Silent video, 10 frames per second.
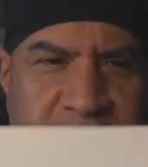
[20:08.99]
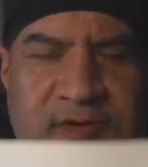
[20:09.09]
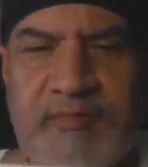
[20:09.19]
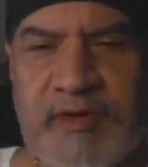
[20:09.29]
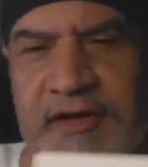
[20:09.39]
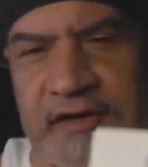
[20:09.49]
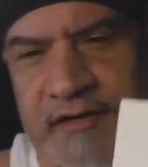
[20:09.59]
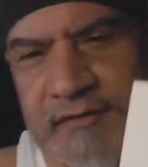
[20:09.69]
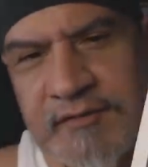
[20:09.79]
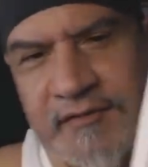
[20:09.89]
when they played
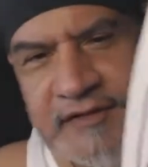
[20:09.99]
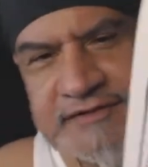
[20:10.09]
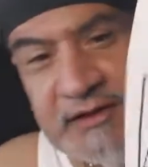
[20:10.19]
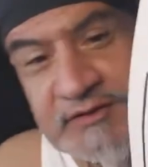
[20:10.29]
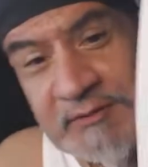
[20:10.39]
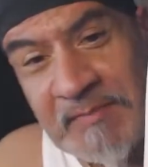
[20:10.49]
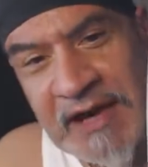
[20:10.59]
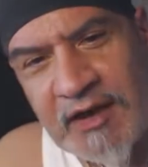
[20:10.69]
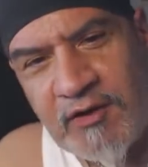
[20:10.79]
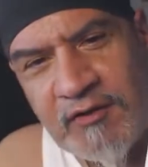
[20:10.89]
Cinco de
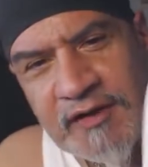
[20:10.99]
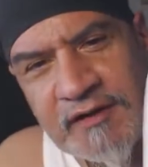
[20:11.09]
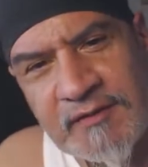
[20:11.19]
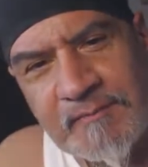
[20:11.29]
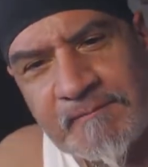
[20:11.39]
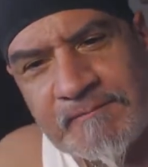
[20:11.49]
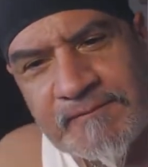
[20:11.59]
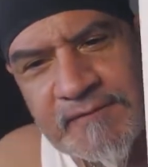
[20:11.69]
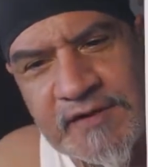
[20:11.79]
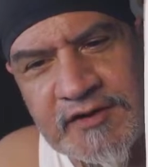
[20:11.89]
Mayo at
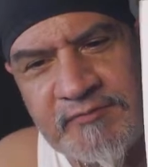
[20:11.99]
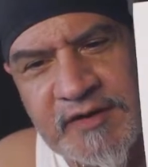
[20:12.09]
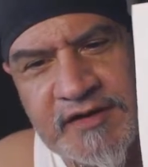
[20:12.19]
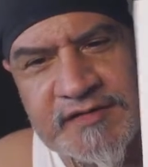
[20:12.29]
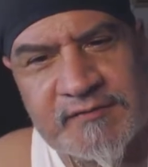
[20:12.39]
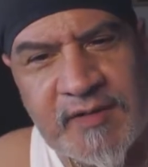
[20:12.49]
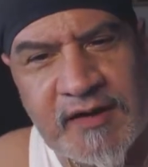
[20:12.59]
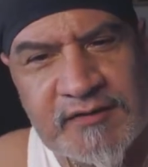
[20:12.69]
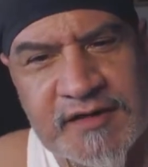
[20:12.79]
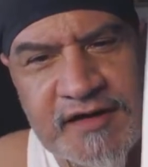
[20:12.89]
Independence at
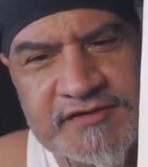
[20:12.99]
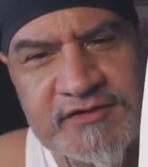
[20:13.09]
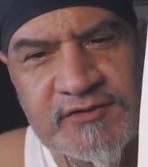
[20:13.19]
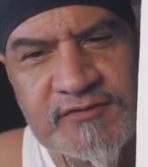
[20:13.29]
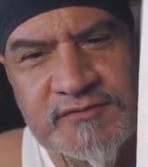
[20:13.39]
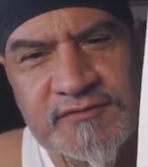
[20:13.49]
my old high school.